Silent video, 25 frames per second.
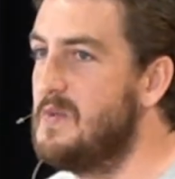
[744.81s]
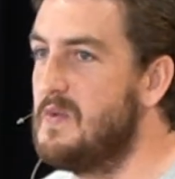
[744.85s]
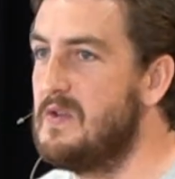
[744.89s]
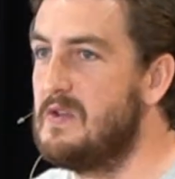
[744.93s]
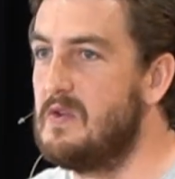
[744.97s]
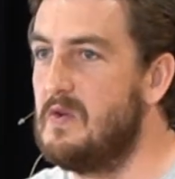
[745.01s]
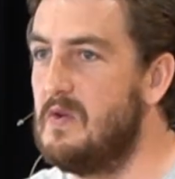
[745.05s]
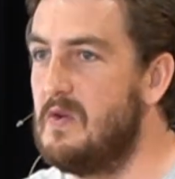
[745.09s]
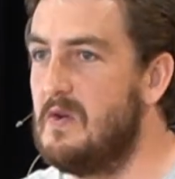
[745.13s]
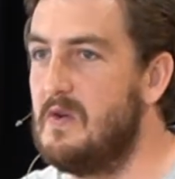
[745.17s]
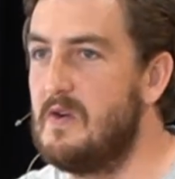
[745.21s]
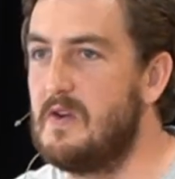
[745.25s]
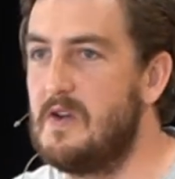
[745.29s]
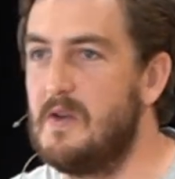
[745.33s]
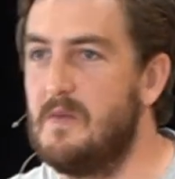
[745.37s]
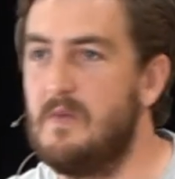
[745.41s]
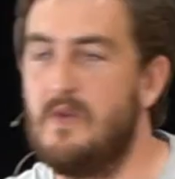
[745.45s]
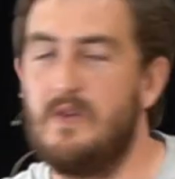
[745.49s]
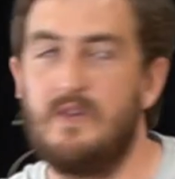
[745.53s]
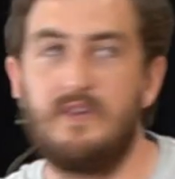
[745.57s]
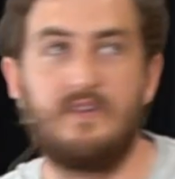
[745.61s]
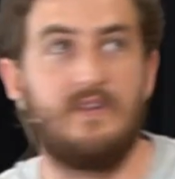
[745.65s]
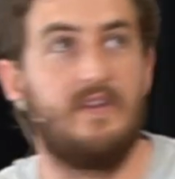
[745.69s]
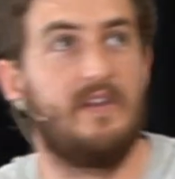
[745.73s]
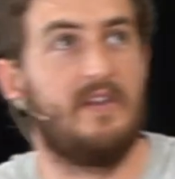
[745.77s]
It was autumn,
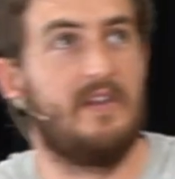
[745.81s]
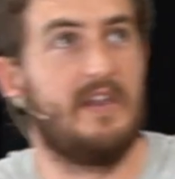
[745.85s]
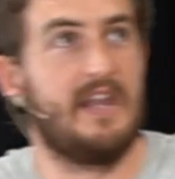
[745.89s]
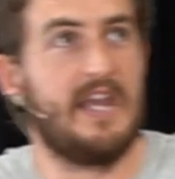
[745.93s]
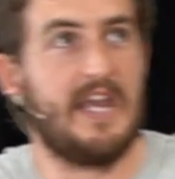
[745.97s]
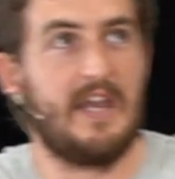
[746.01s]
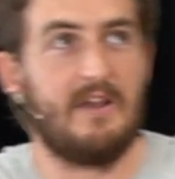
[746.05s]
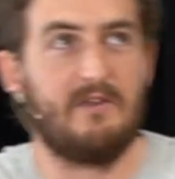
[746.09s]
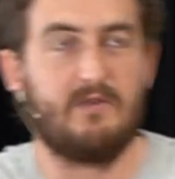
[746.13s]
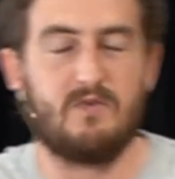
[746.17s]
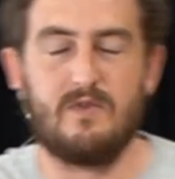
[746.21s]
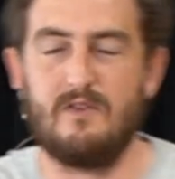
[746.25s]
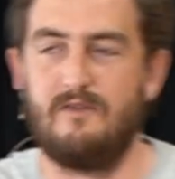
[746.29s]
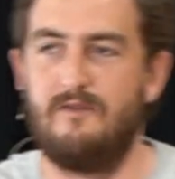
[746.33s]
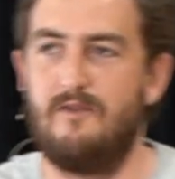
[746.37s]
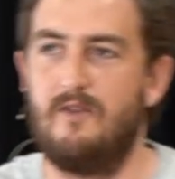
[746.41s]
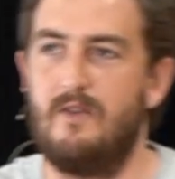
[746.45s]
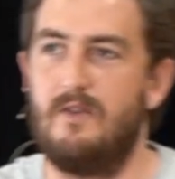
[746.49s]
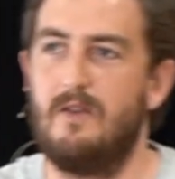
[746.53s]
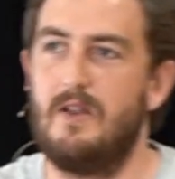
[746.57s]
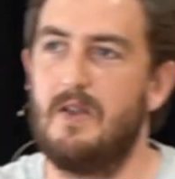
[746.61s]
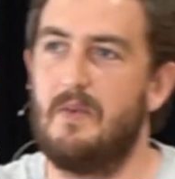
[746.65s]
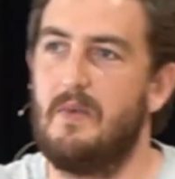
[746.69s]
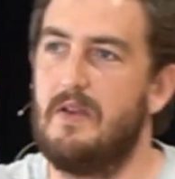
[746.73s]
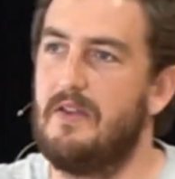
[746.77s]
all the leaves were
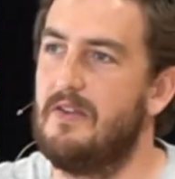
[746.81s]
falling.